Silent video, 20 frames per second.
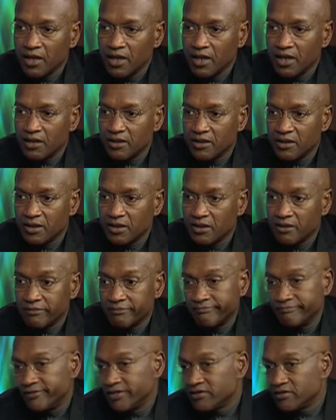
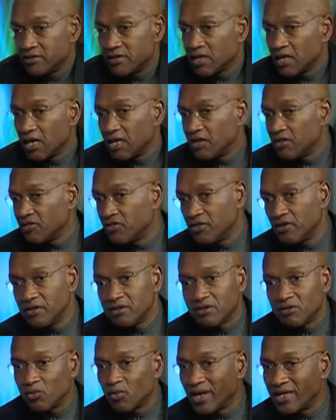This is the kind of
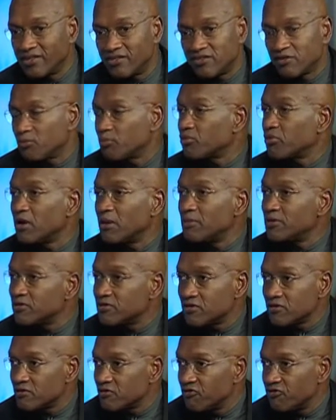thing that white
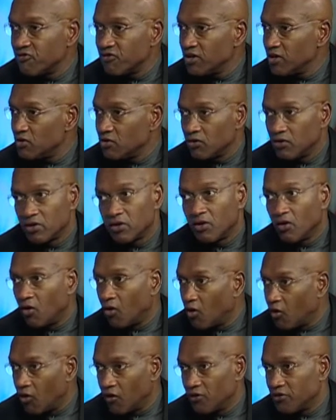supremacists feed on
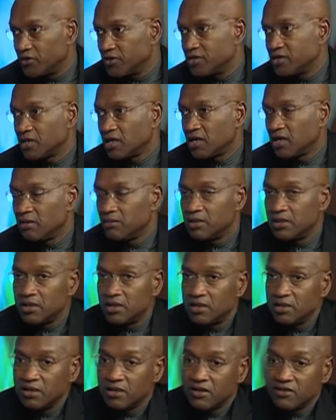all the time,
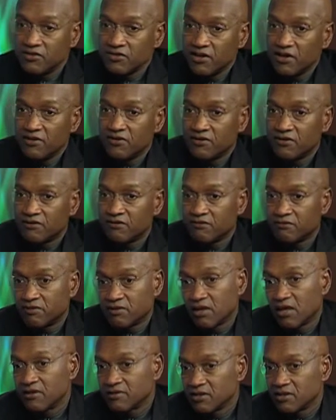and in this case it
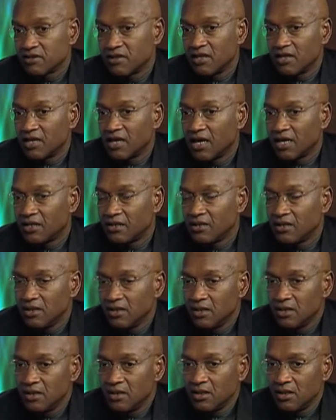sounds like they got
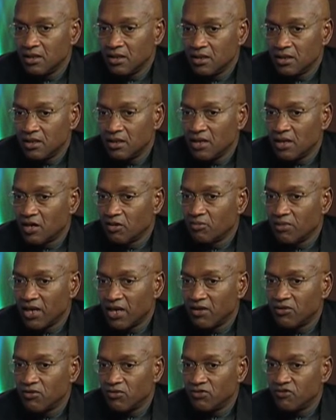a young
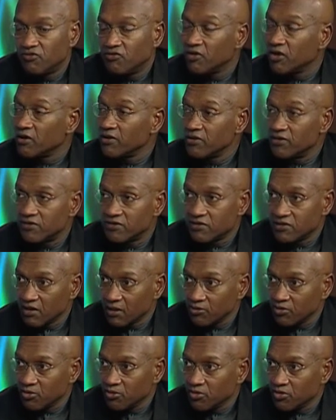man who was very
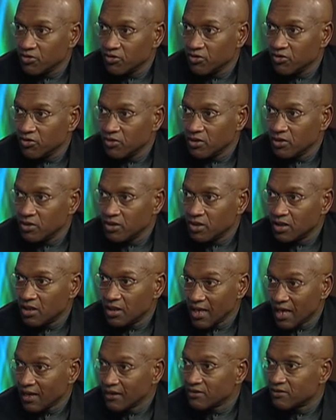susceptible to it
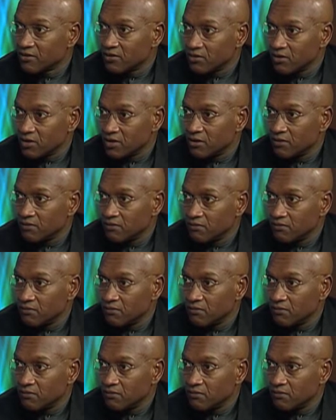and acted on it.